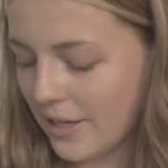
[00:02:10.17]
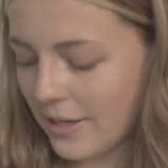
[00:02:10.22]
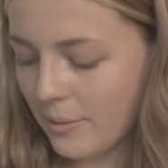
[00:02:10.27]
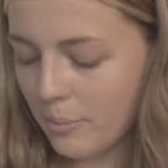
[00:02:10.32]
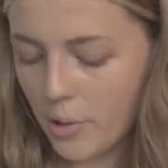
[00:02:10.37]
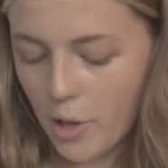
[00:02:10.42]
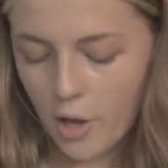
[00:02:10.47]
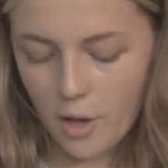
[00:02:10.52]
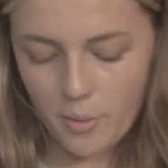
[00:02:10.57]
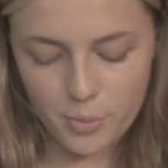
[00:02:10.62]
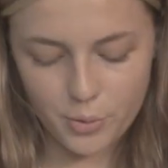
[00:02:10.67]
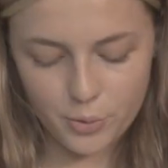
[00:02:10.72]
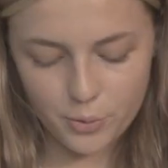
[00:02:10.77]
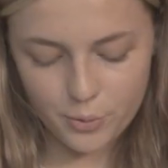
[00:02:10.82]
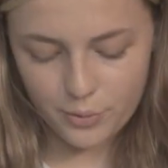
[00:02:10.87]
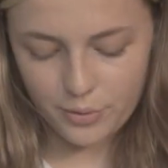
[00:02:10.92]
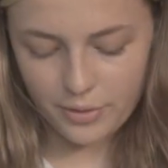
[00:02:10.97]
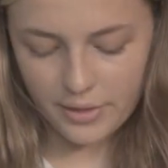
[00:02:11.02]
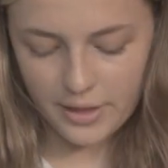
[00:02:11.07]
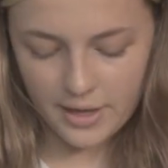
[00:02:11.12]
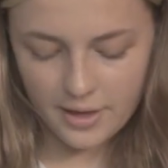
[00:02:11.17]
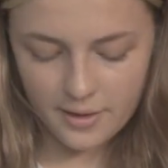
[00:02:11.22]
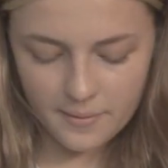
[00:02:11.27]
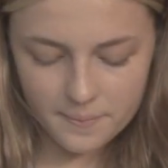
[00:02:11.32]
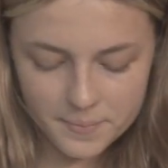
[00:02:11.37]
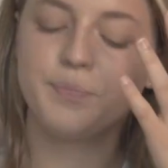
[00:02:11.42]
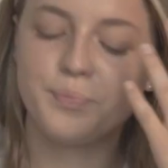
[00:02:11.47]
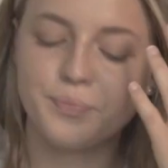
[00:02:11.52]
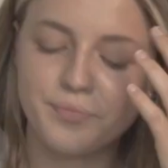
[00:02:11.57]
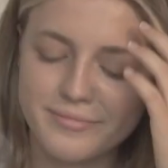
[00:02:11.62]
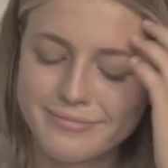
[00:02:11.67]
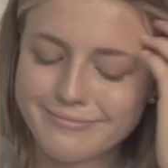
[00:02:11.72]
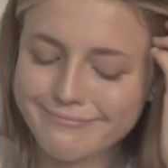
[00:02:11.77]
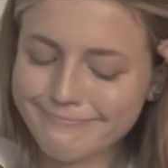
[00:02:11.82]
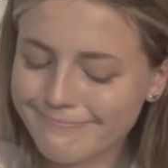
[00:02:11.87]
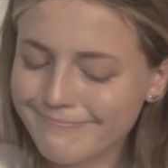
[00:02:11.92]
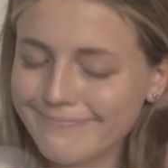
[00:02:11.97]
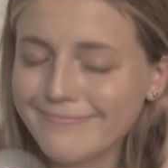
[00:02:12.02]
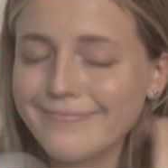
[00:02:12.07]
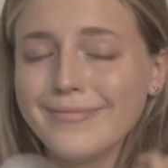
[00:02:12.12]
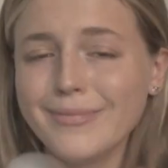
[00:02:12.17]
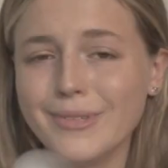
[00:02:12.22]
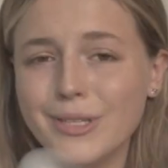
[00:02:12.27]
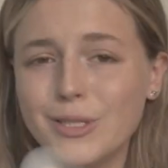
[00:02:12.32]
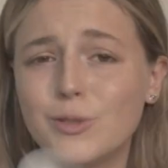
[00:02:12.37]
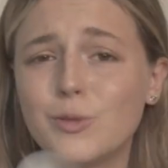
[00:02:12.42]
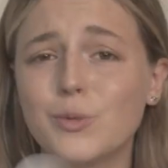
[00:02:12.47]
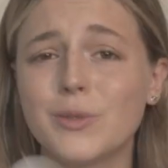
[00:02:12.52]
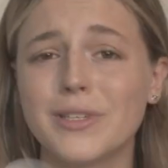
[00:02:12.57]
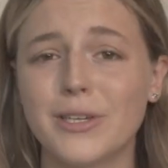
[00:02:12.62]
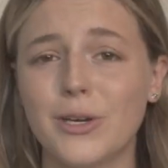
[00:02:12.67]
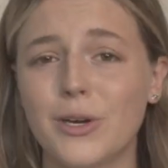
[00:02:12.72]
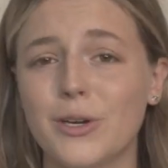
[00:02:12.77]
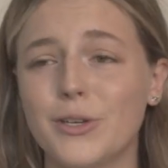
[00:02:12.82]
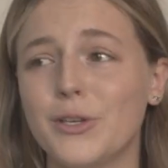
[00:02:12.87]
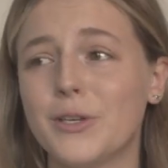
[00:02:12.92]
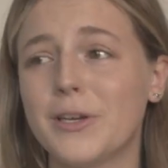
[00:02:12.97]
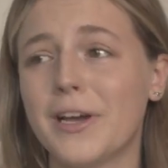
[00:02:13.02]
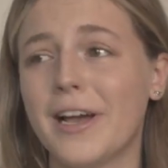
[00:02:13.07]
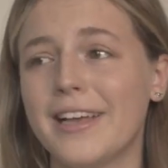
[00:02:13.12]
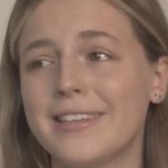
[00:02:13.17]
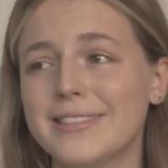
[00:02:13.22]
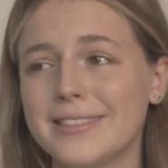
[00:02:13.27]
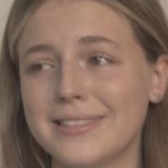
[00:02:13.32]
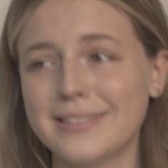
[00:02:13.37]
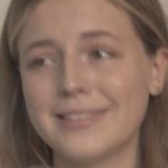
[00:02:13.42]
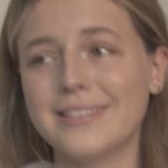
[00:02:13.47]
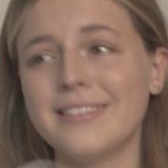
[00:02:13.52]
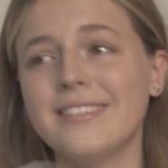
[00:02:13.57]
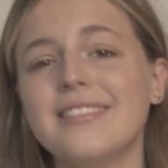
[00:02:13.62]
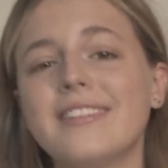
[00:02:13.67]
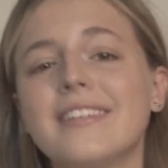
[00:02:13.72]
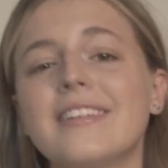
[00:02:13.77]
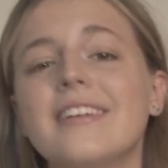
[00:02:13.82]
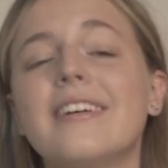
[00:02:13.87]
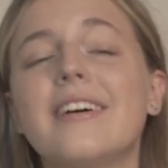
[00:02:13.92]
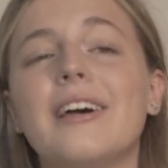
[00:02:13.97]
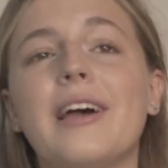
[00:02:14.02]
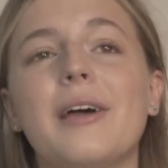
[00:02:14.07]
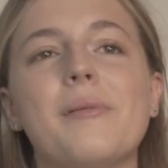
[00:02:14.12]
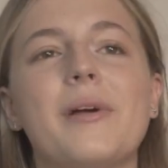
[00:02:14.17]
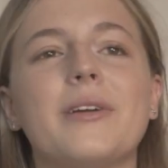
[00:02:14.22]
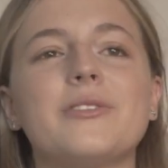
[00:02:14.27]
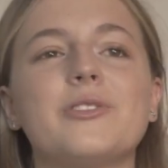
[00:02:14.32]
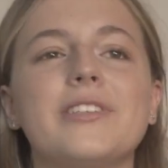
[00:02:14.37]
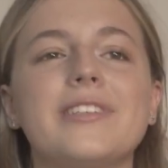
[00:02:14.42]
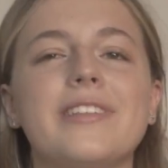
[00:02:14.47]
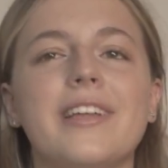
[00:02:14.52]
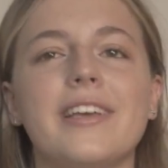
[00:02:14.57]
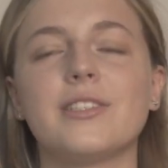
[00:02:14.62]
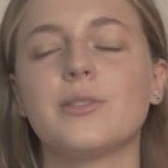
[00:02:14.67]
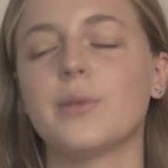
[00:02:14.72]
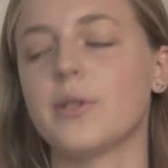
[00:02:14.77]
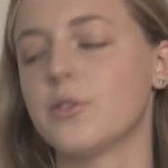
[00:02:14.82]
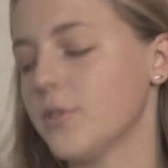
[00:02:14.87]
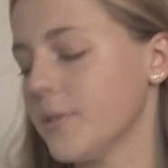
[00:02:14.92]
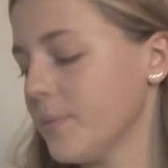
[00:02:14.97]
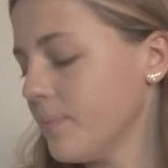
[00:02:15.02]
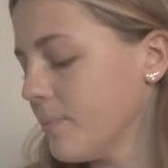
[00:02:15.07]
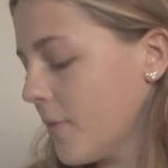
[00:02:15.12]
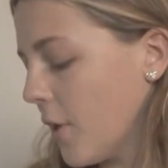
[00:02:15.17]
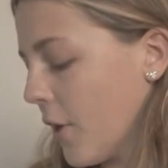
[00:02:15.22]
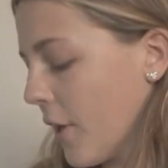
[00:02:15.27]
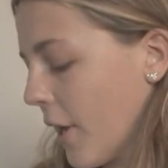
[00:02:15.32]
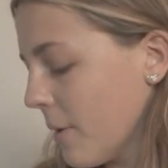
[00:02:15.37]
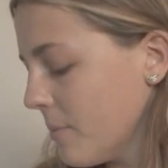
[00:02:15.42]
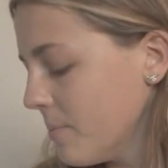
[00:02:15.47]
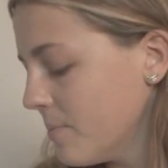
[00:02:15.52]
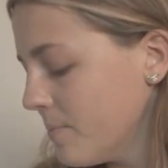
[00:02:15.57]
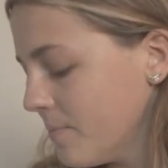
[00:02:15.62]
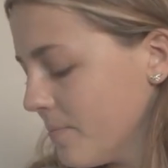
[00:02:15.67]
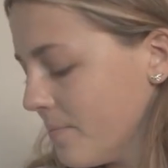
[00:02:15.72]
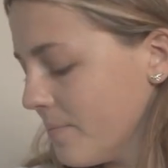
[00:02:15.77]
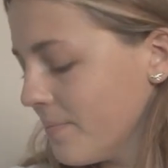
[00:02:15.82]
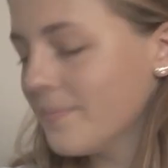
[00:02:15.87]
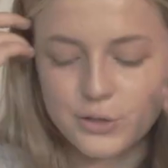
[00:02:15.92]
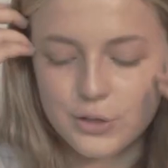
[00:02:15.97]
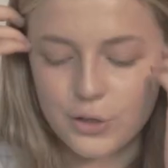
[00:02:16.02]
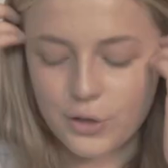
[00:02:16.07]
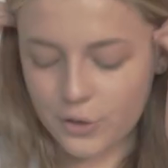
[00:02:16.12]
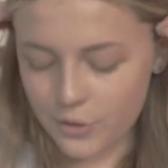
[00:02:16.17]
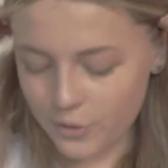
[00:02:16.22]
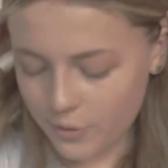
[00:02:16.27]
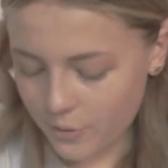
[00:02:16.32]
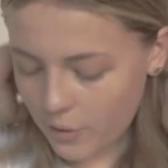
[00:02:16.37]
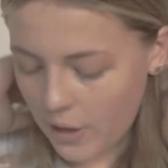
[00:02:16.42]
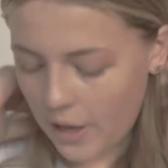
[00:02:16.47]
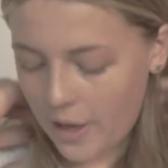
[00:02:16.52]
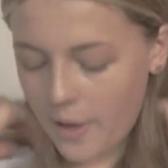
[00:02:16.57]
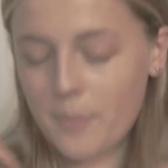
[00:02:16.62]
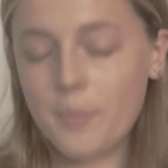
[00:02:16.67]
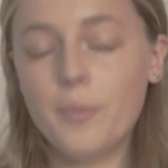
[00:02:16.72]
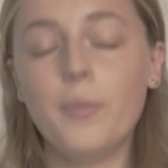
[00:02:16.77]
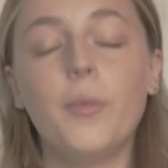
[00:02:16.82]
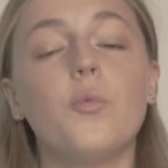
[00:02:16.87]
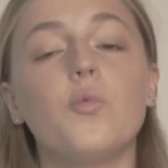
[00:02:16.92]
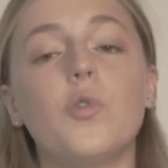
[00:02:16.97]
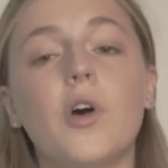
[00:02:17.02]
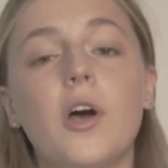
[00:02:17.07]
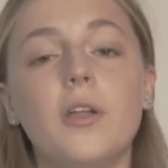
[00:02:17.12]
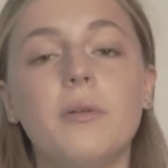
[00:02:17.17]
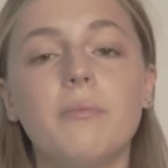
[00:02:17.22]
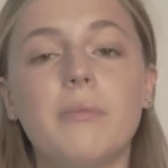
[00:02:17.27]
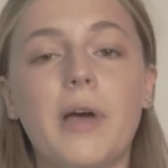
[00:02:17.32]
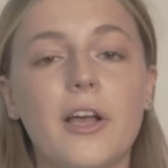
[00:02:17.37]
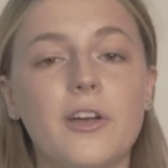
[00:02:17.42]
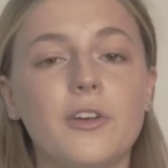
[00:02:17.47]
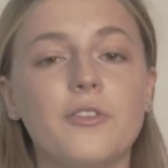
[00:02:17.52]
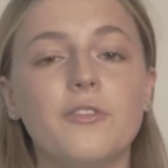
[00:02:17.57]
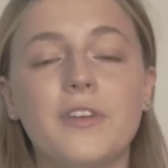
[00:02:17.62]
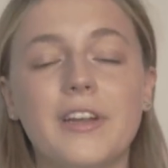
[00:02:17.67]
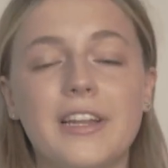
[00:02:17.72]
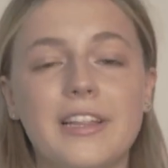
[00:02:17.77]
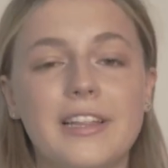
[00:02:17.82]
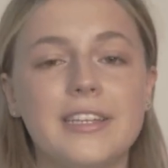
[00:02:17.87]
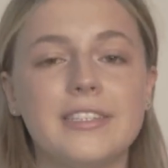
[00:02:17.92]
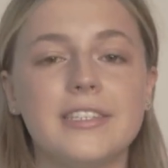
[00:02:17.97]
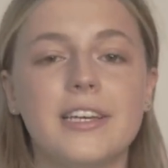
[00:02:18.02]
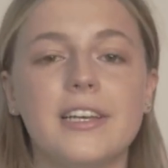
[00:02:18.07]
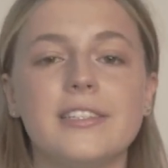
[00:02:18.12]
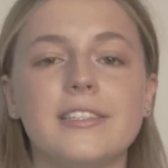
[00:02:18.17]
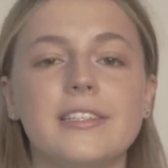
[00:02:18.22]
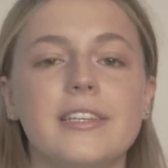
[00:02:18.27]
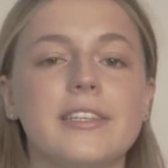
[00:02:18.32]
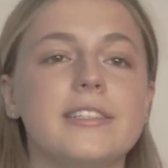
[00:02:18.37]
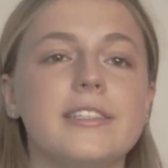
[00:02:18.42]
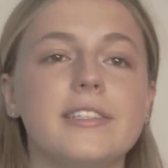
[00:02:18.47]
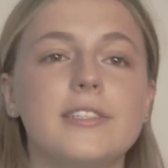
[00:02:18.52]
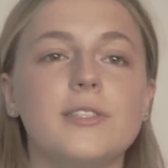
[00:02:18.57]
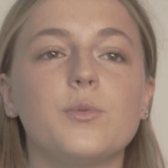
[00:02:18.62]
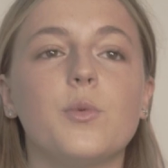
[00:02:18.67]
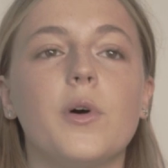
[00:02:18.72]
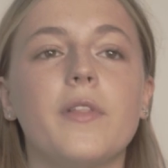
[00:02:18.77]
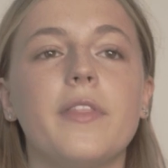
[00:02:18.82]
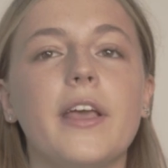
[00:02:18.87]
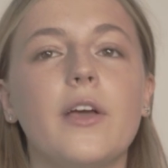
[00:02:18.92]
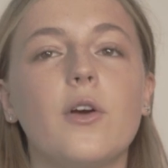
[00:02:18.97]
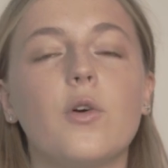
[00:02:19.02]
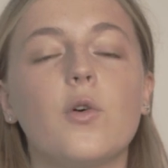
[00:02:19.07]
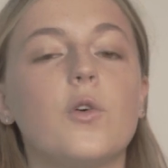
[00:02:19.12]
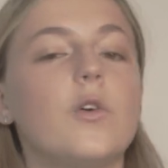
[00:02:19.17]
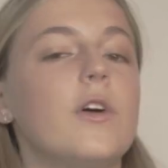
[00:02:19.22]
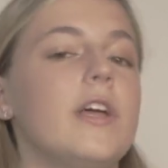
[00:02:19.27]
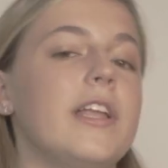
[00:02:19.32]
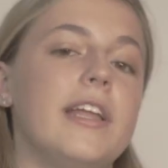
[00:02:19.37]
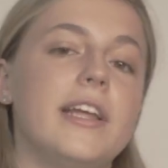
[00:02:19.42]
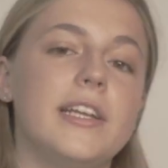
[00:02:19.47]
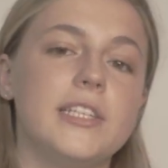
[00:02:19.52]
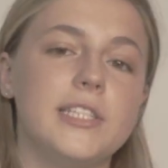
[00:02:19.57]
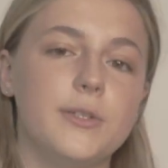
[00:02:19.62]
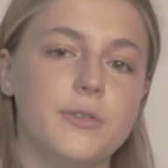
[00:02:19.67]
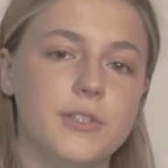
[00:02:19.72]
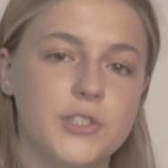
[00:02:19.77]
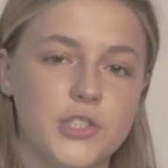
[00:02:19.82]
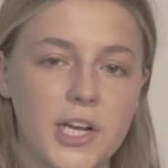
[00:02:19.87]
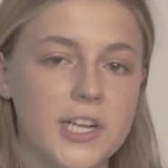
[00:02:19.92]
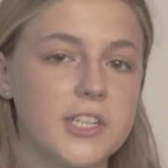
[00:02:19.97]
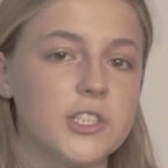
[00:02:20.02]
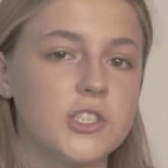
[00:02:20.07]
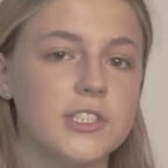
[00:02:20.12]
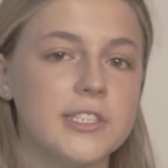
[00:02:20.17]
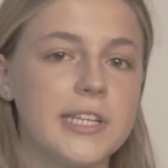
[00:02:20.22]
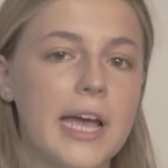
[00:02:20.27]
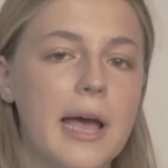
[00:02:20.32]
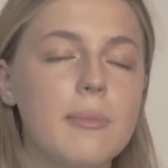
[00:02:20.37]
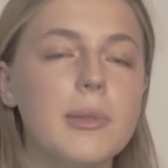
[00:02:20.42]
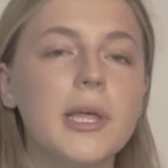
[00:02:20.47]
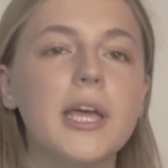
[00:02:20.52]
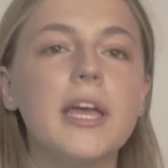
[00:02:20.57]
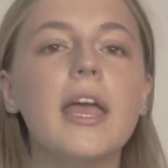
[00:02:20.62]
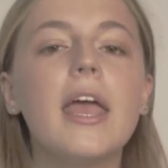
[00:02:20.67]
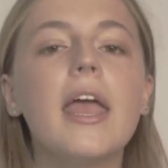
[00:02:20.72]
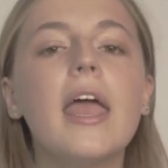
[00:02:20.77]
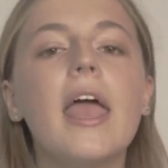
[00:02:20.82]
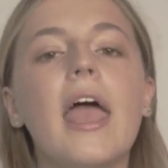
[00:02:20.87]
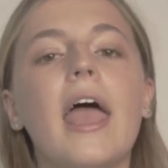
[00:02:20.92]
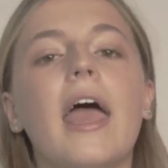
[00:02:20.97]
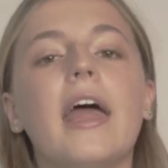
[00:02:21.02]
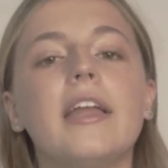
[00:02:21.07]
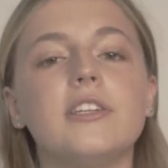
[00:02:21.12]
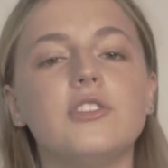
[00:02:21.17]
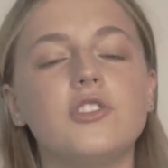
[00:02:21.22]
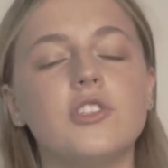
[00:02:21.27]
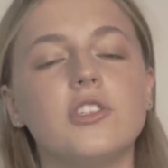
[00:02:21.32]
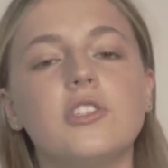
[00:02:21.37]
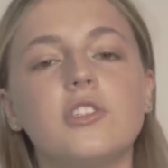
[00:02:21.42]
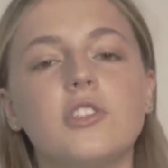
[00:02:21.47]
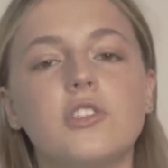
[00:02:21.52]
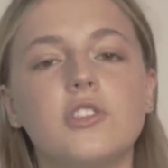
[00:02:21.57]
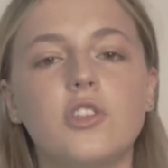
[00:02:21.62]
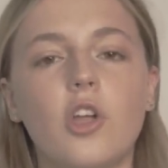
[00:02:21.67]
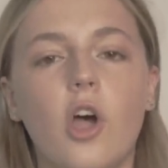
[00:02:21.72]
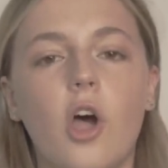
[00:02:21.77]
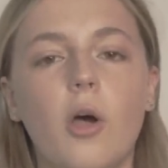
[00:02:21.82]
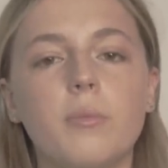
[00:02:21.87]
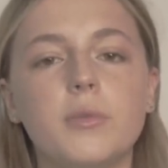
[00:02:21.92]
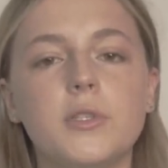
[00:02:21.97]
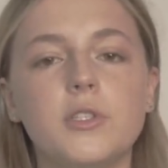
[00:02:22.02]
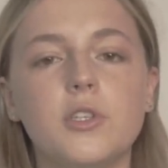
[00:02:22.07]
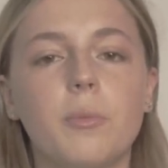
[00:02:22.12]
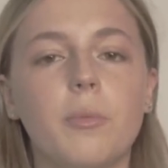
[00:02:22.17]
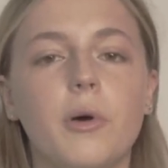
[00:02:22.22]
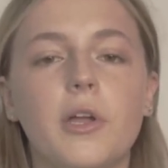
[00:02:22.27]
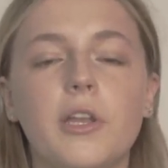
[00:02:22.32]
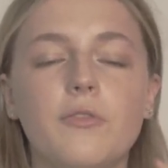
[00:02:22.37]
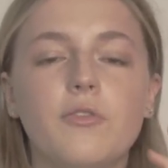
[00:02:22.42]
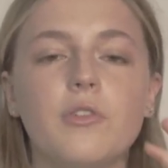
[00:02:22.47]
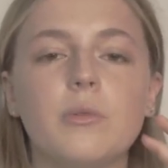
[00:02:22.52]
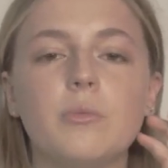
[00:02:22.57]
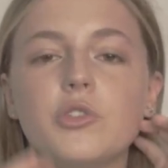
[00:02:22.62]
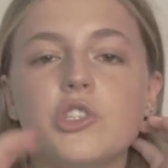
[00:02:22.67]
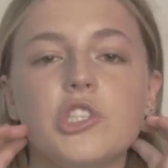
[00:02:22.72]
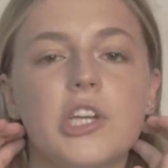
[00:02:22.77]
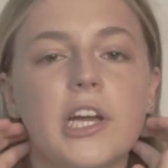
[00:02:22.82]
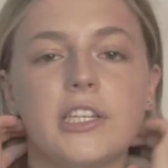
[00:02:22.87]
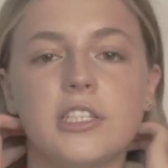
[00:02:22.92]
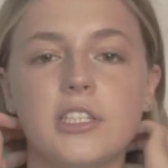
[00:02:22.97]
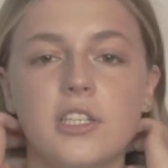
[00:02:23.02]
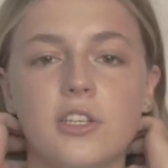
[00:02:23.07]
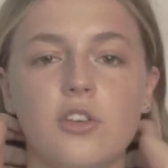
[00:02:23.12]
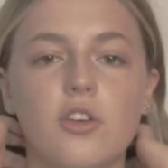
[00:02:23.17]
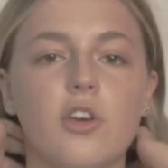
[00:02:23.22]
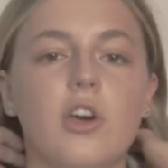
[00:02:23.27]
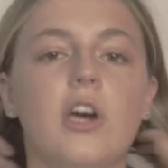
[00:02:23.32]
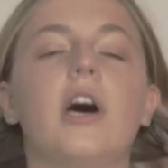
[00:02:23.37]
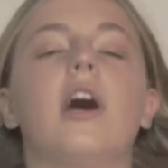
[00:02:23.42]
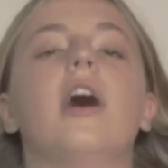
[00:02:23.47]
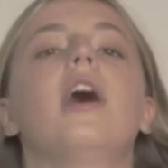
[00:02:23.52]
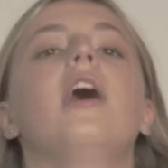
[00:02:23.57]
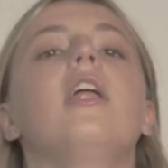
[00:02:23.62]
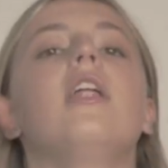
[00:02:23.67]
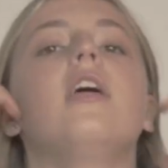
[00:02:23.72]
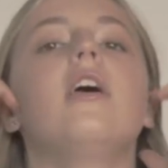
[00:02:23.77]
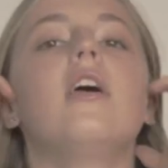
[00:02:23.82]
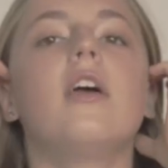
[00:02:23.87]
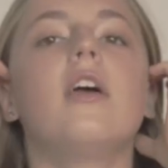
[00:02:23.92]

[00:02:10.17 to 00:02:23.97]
like a purple thing. It's really hot, you guys. No, actually like salty. Okay. So what mycophenolate does is it's what they call an anti-rejection tablet, and it just stops your body from rejecting your heart.